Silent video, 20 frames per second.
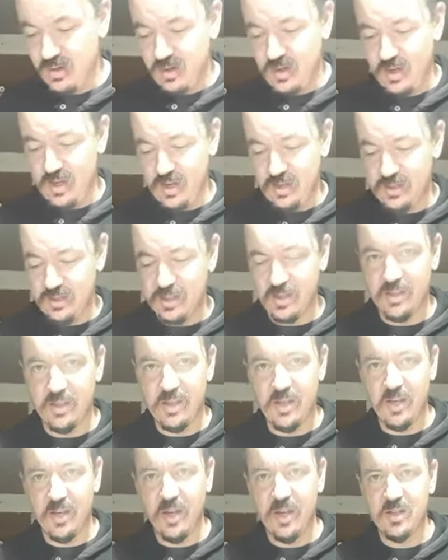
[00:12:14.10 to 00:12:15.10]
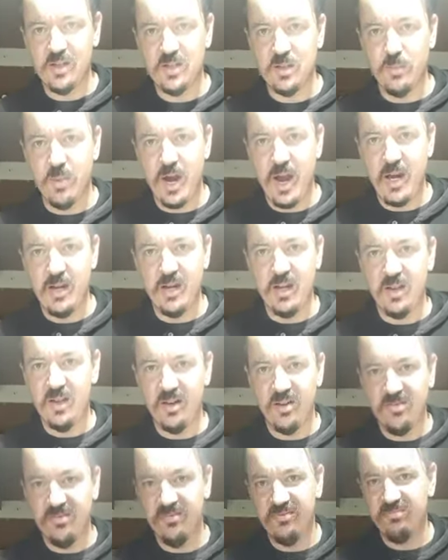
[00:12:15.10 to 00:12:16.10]
into the paint, and then I
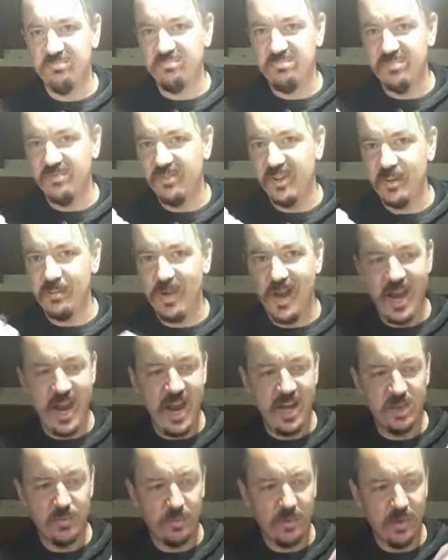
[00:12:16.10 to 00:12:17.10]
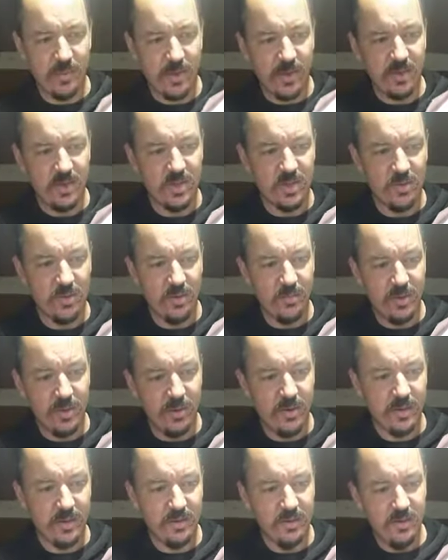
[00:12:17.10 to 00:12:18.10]
flick my ash pretty much is all I'm
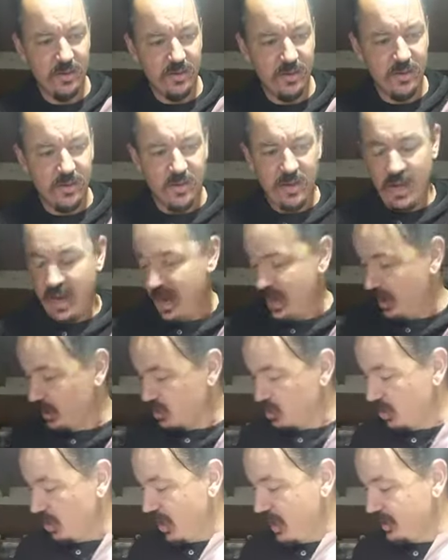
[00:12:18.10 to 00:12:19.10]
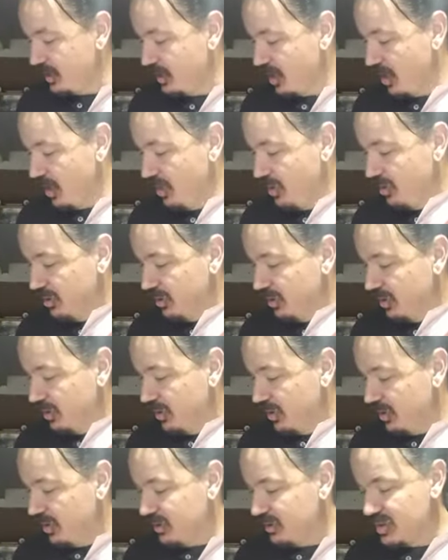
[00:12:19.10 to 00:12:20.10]
doing. And I try and go
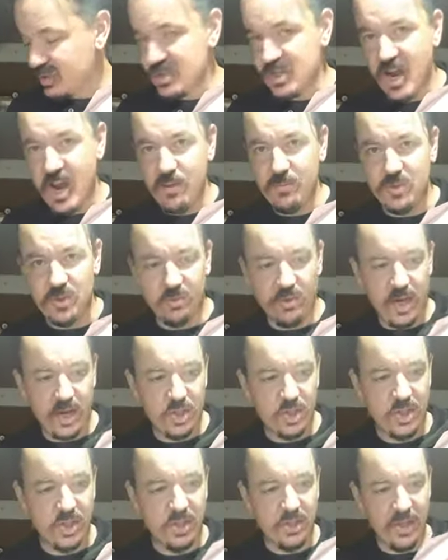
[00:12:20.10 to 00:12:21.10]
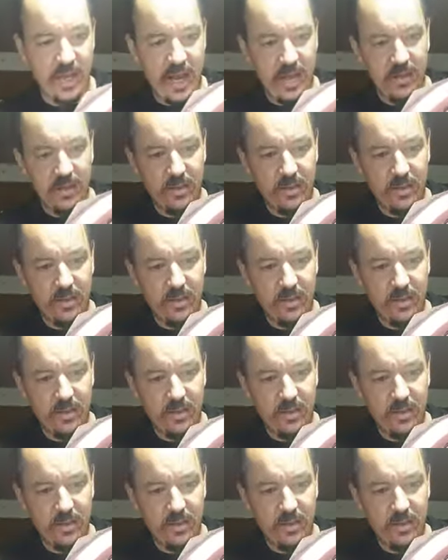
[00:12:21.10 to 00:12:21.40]
the same direction that